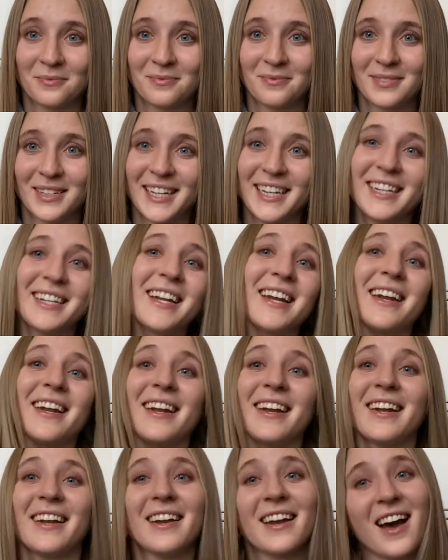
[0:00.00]
He did
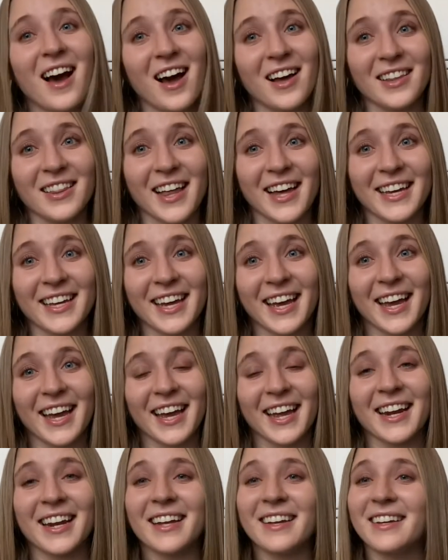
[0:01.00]
not like
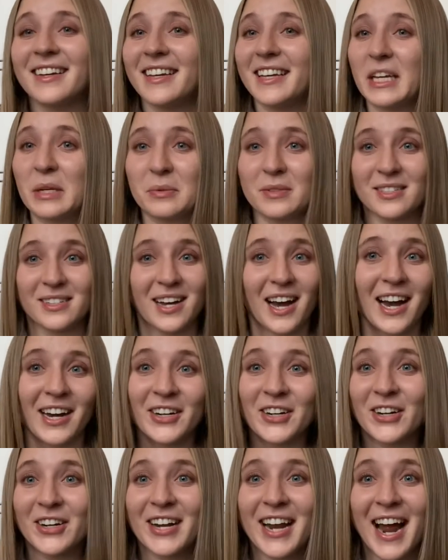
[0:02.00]
it. He was not
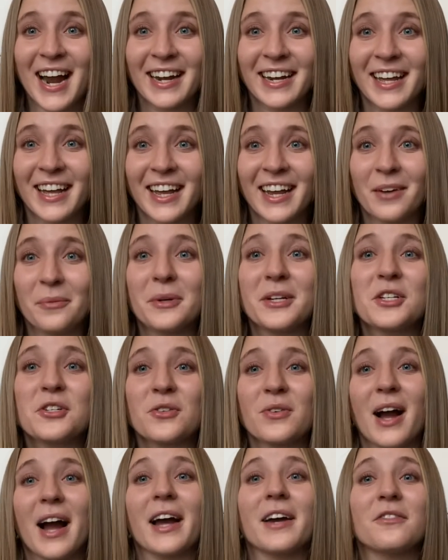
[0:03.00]
good at it. We
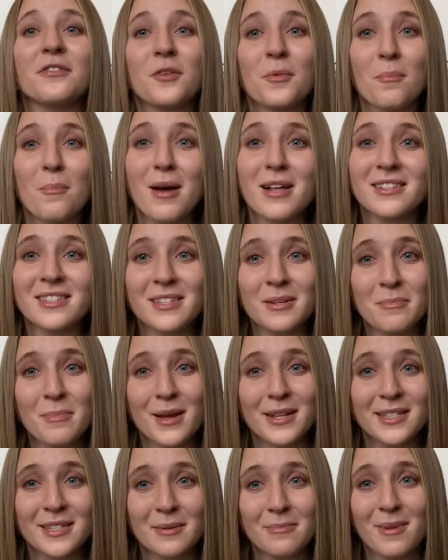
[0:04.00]
tried for months and
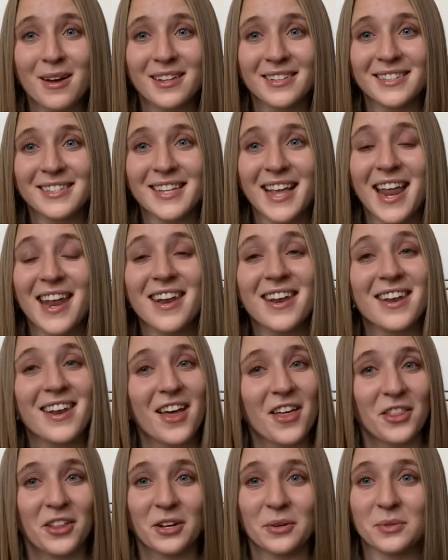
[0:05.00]
months and months and
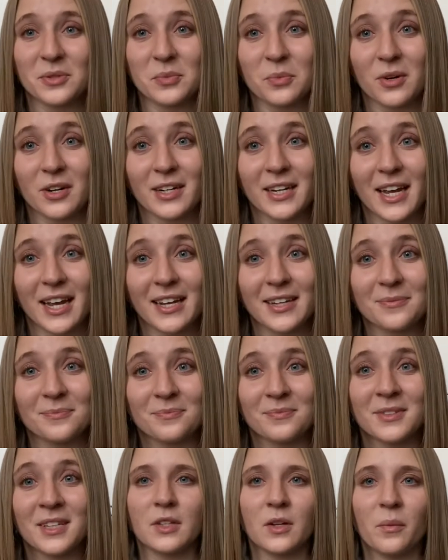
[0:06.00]
nothing was working.
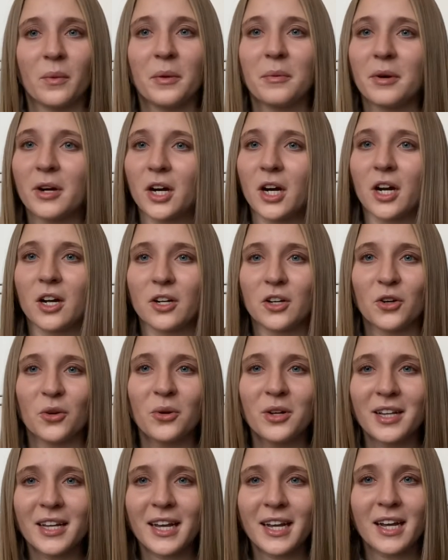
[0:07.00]
We were
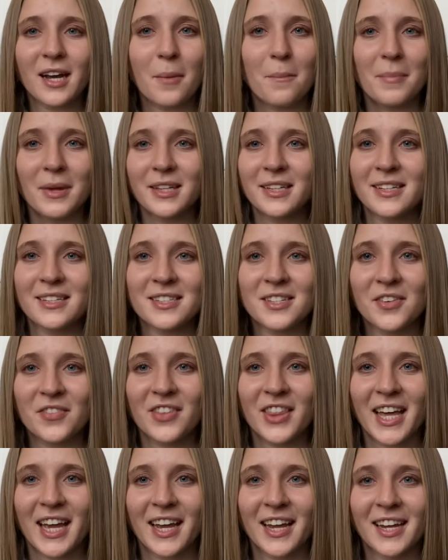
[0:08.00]
Googling millions of
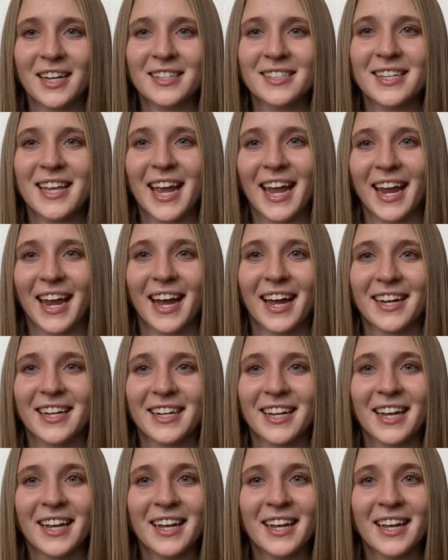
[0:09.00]
things and